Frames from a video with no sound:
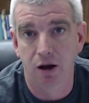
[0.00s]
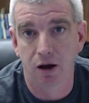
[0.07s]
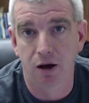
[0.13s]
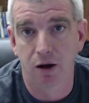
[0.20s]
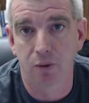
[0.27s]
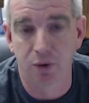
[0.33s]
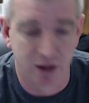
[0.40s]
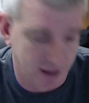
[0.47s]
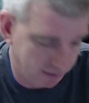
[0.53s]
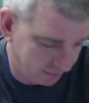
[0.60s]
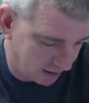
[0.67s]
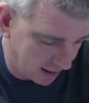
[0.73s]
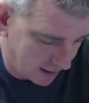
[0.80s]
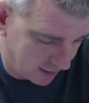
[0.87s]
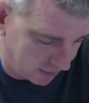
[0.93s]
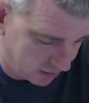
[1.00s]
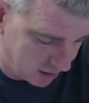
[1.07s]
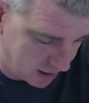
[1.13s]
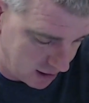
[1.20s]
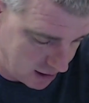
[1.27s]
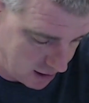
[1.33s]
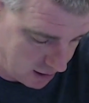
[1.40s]
We have got
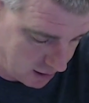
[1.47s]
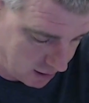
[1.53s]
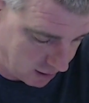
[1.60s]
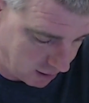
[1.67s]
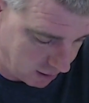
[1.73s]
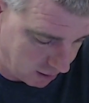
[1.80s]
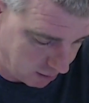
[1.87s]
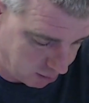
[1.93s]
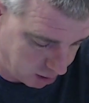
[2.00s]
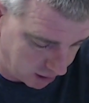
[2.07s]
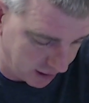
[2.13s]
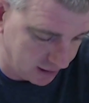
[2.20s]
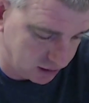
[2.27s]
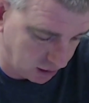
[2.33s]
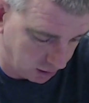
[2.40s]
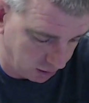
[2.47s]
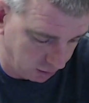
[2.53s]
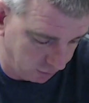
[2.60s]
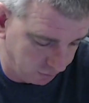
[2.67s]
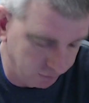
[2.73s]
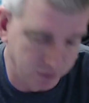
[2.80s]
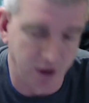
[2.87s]
the plates. Our
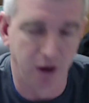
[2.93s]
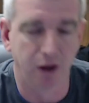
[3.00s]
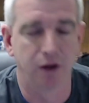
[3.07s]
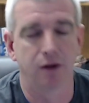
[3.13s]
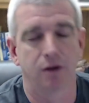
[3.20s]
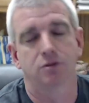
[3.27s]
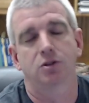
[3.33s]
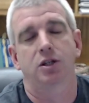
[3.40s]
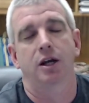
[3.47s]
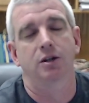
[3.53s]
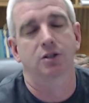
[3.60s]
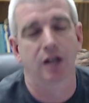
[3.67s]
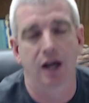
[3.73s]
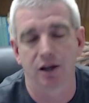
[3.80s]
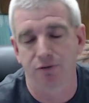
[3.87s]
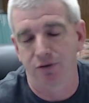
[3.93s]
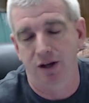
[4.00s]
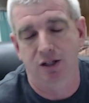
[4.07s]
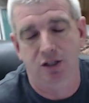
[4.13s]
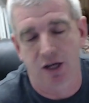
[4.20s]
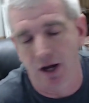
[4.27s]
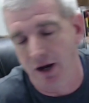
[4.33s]
new sales guy
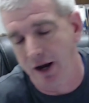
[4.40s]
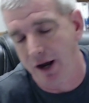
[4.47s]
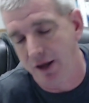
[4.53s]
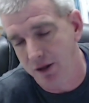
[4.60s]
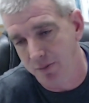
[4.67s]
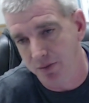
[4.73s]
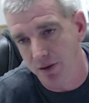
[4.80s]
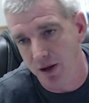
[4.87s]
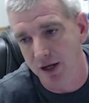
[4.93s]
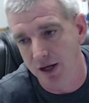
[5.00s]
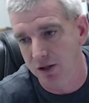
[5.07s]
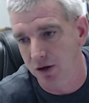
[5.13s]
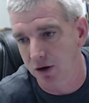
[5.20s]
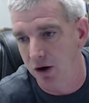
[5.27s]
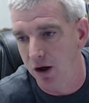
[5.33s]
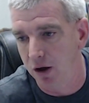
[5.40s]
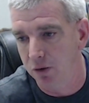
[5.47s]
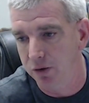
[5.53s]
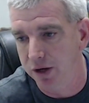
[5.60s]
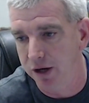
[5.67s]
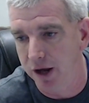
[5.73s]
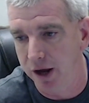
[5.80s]
Vince cut out the plates. They're going to
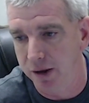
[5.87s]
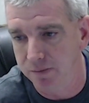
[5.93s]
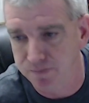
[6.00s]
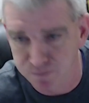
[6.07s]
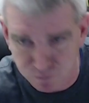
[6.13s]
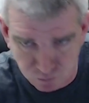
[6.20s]
hold it up.